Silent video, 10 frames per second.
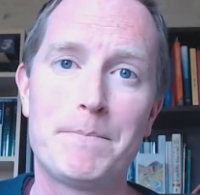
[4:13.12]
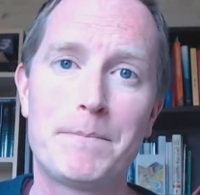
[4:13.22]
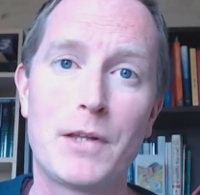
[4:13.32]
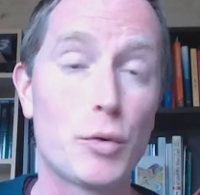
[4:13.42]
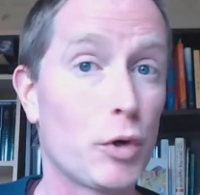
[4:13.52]

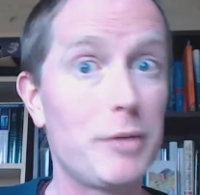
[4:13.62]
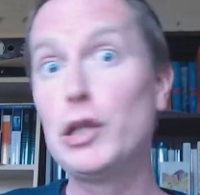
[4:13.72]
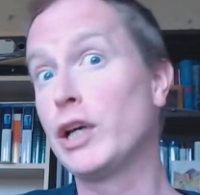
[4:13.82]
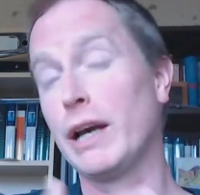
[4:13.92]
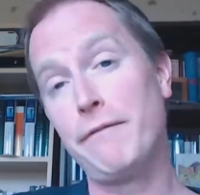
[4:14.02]
So we're going to be
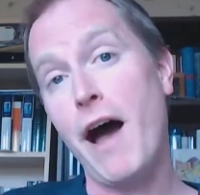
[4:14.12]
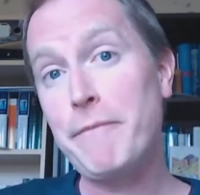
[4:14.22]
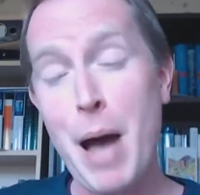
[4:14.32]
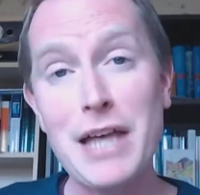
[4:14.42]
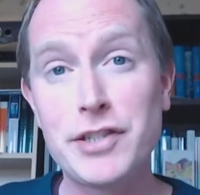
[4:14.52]
looking at 5
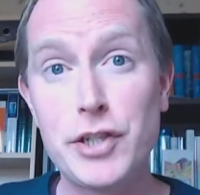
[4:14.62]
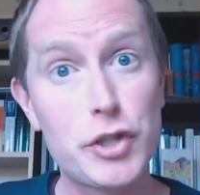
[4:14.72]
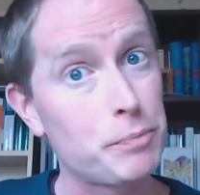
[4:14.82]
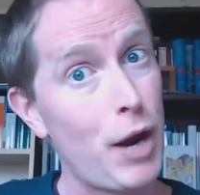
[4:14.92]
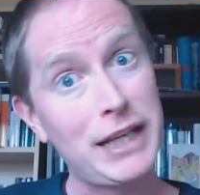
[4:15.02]
passages
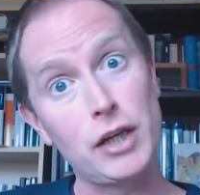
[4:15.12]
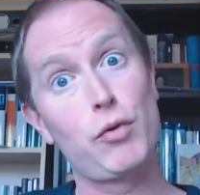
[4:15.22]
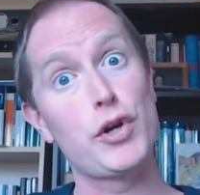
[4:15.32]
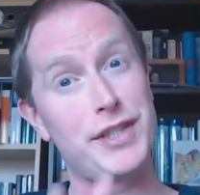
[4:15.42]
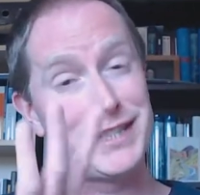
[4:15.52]
spreading
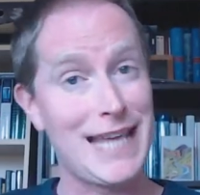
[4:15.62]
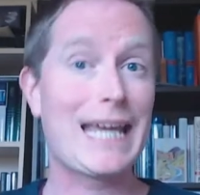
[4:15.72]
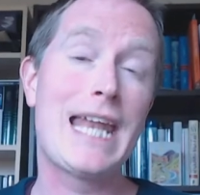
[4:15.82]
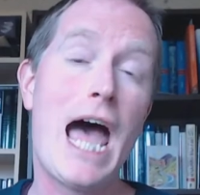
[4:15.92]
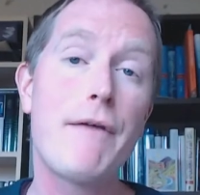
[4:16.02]
across the
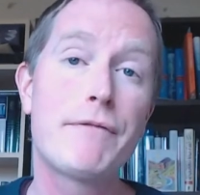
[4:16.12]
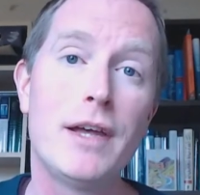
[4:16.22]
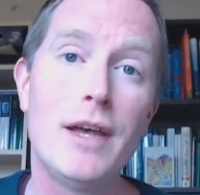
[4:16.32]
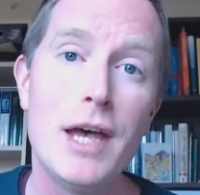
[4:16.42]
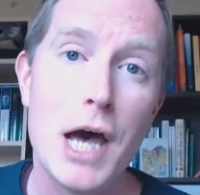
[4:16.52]
second half
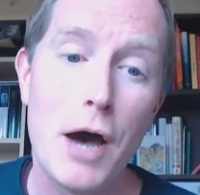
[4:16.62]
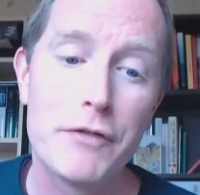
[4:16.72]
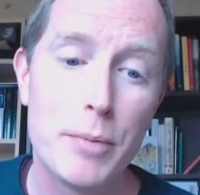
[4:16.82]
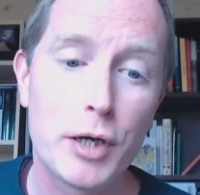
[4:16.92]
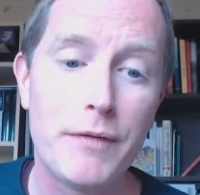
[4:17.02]
of the
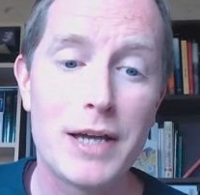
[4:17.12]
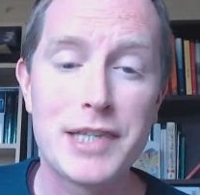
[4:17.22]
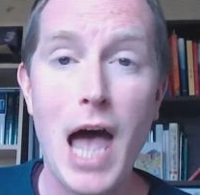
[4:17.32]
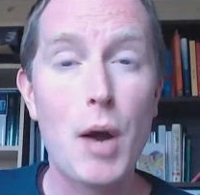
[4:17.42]
book of Isaiah.